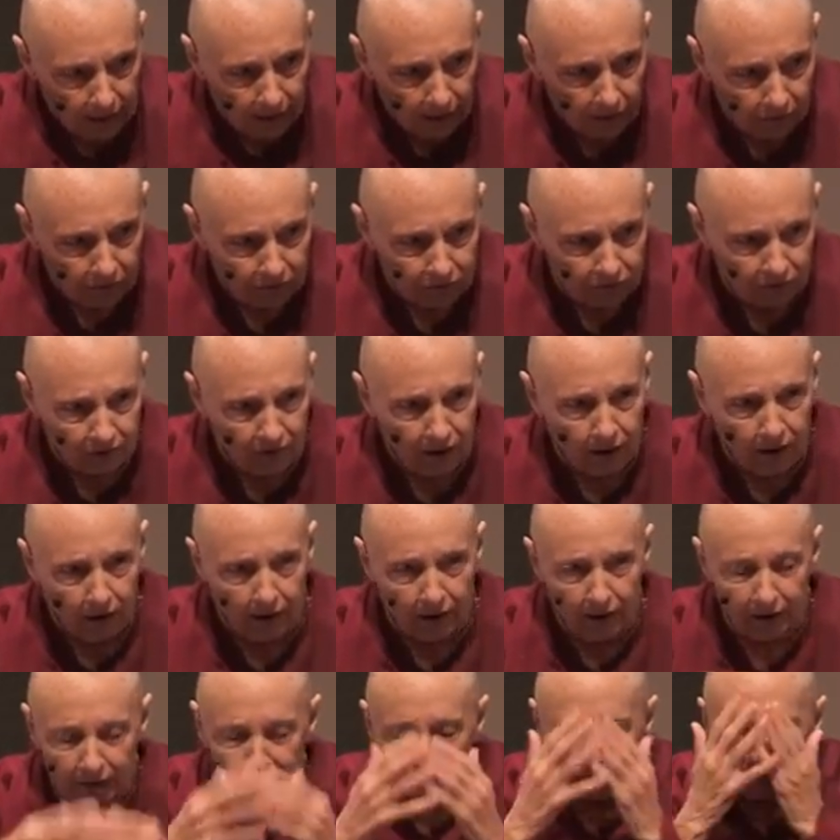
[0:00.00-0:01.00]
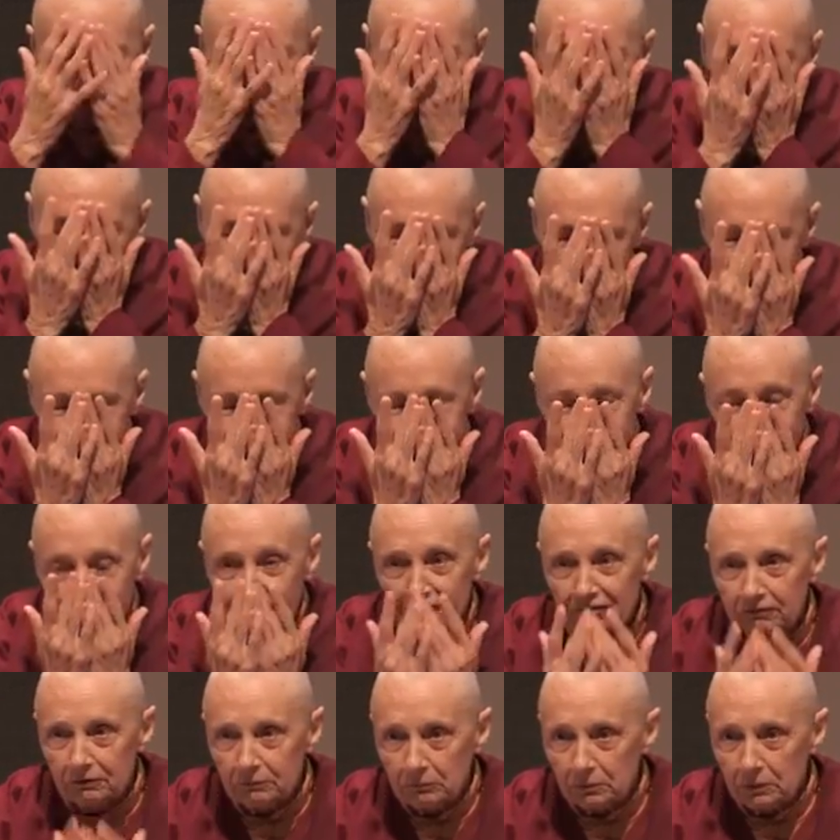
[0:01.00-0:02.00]
outside, feeling
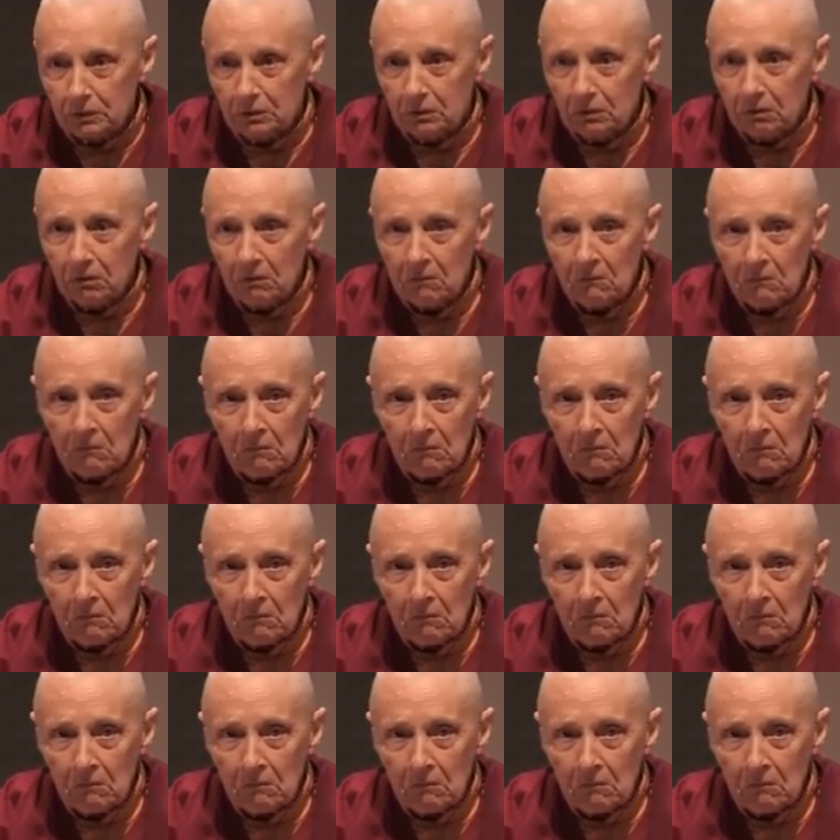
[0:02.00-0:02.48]
terrible.